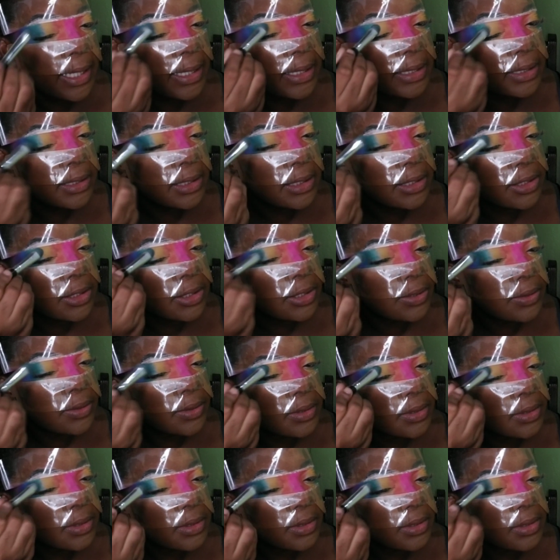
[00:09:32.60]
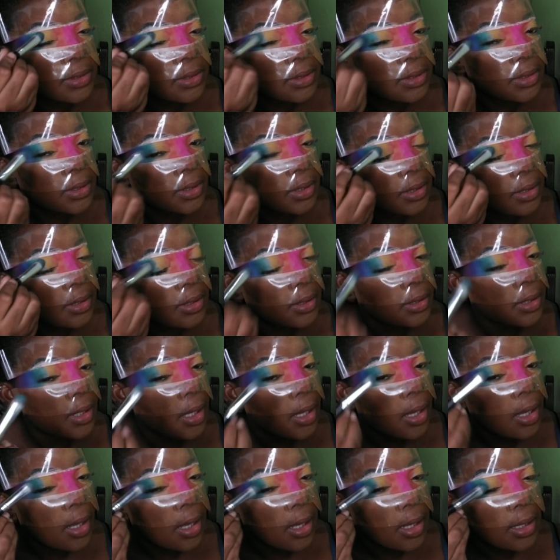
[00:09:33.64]
introduce
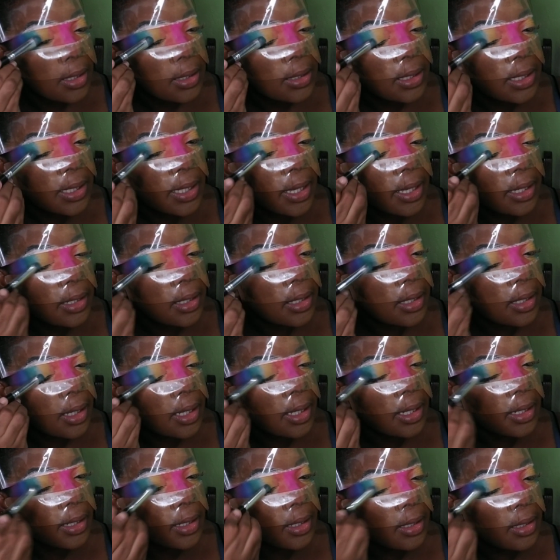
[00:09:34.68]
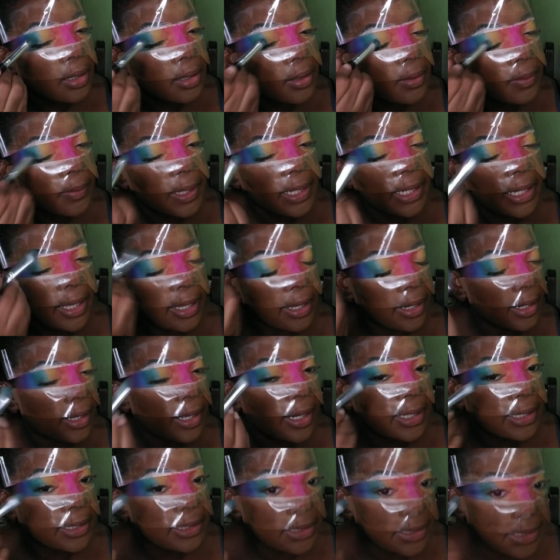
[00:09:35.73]
the other color. Well, the other
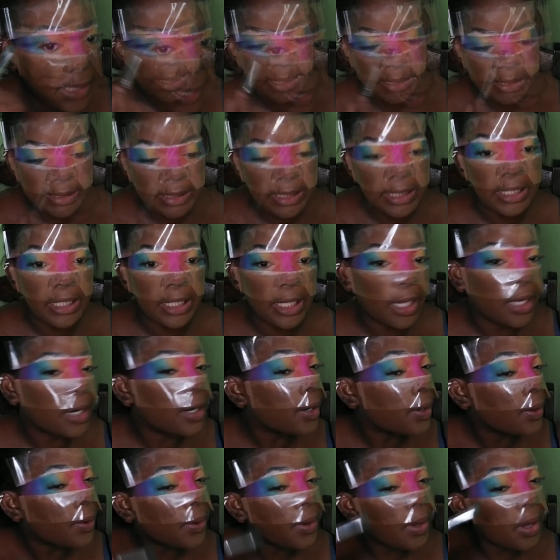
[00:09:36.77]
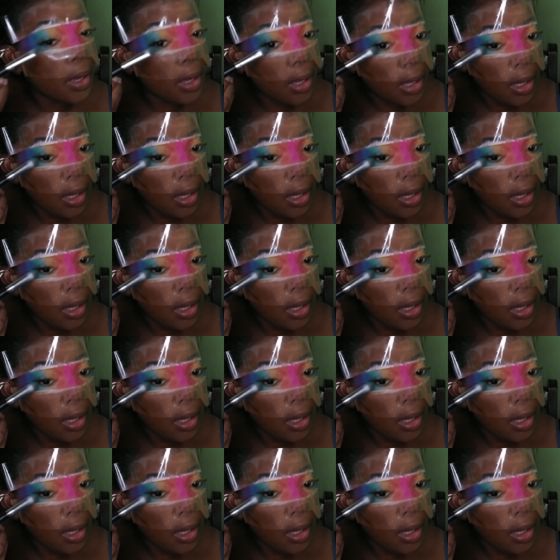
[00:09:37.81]
color is going to yellow.